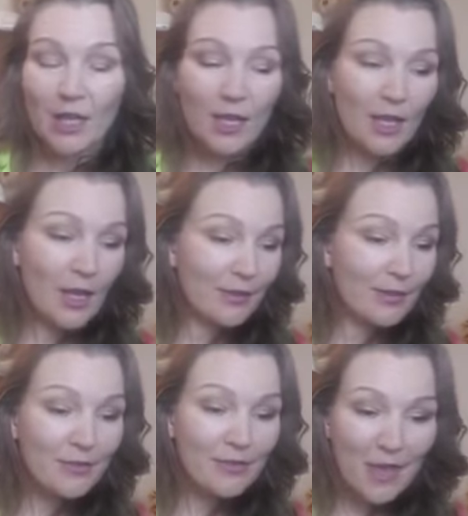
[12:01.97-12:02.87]
And
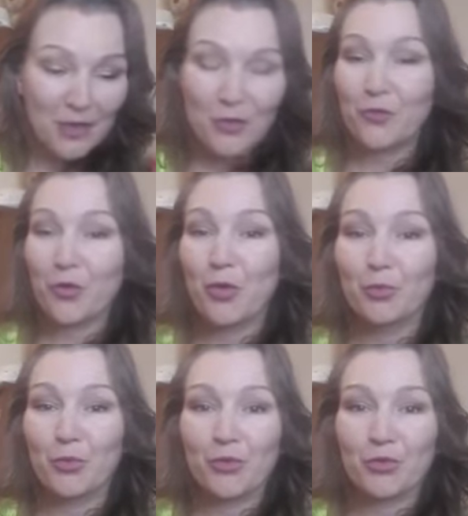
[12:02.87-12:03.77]
thank you for all
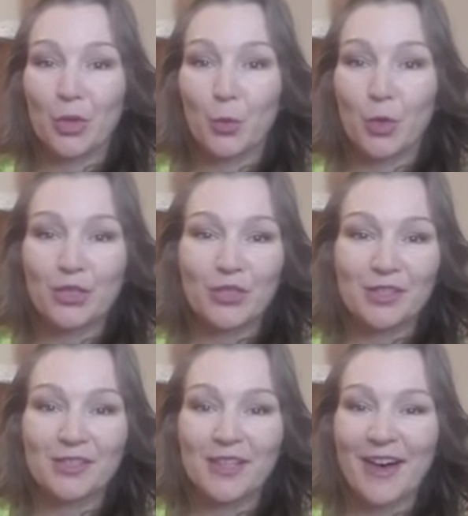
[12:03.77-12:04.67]
birthday
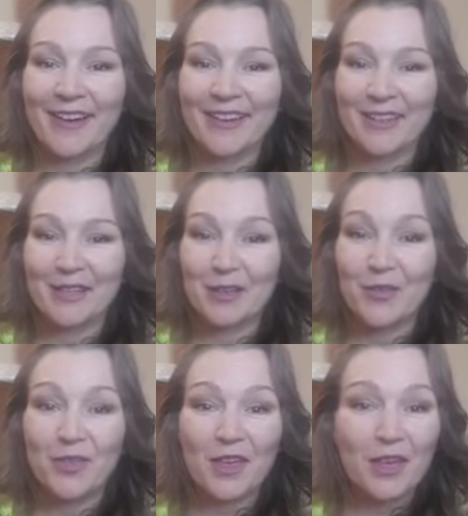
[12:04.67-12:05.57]
wishes. I
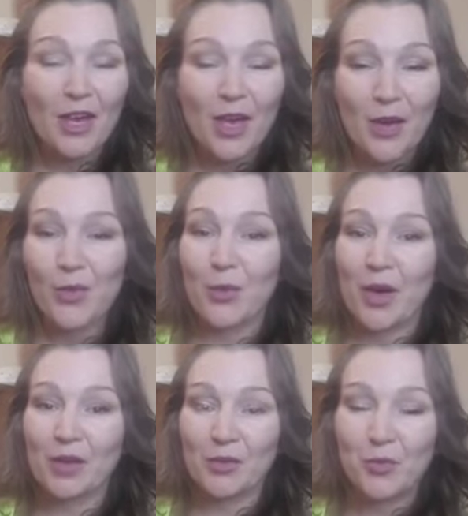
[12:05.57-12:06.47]
thank
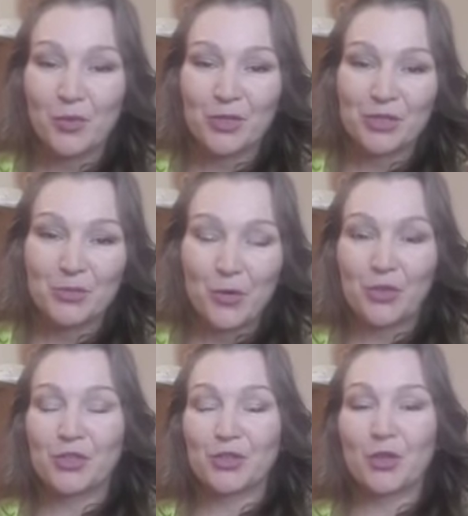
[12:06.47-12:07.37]
everyone who is
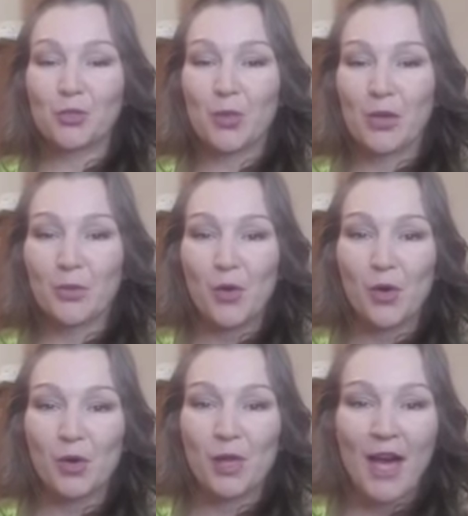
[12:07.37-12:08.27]
posting on my
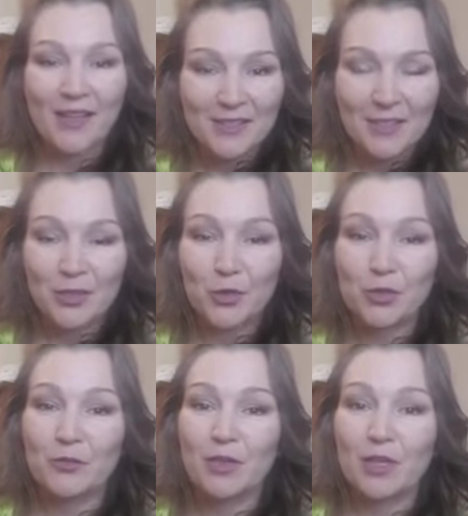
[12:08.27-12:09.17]
wall. I see
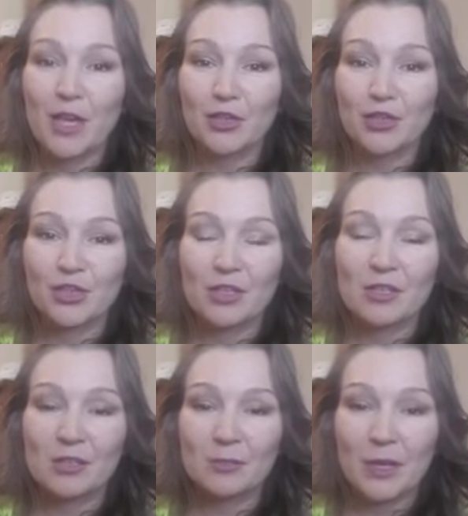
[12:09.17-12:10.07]

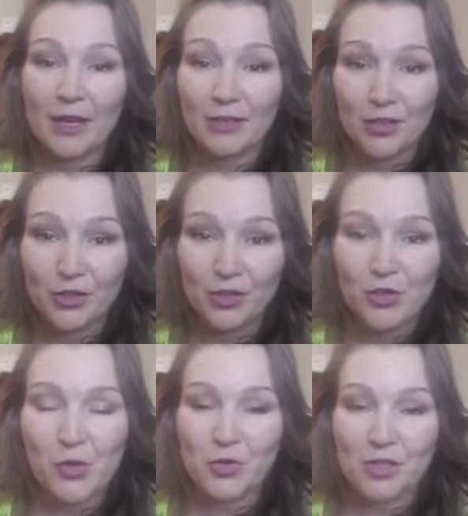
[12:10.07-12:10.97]
notifications, but I just
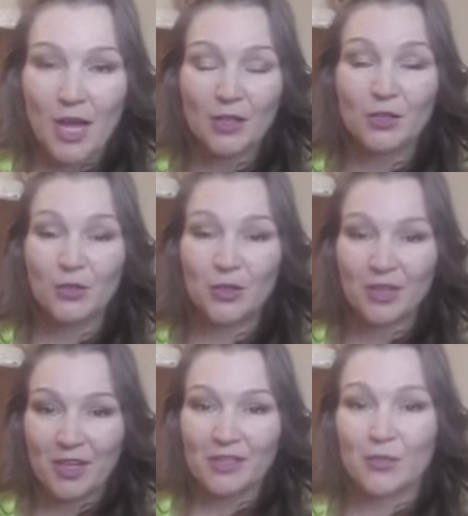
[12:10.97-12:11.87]
chose not to
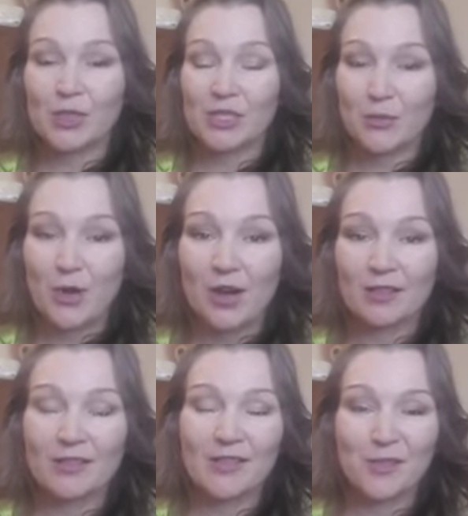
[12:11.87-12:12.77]
yet
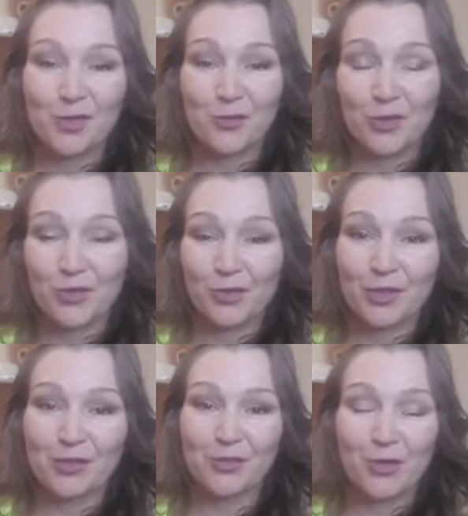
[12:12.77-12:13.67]
respond
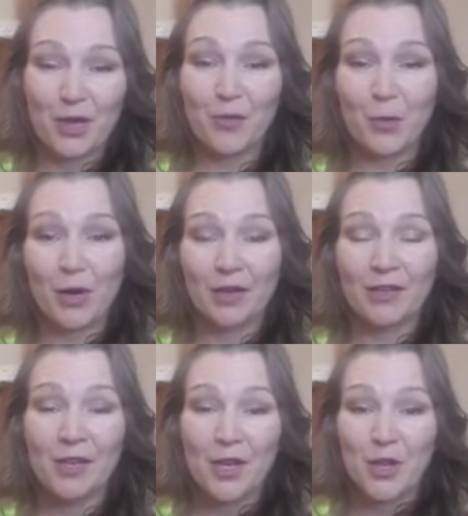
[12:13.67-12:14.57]
individually to everyone.
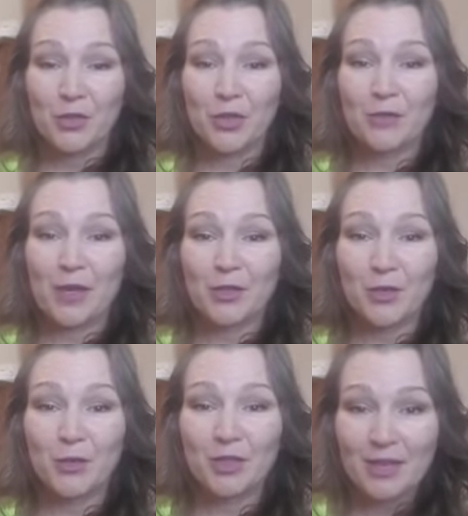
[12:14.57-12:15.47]
So if I
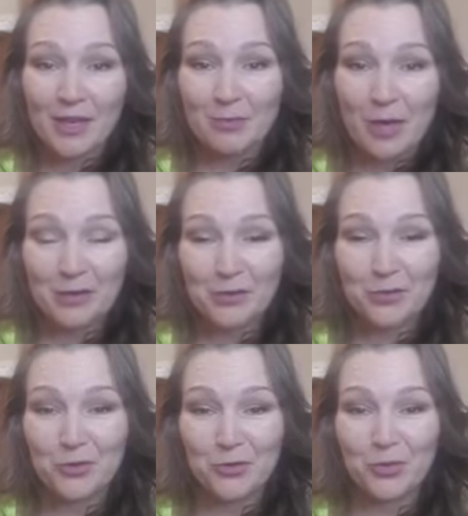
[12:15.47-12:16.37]
don't get back
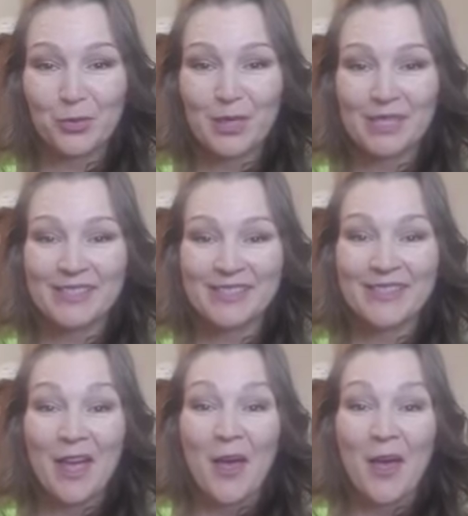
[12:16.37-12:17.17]
to you, please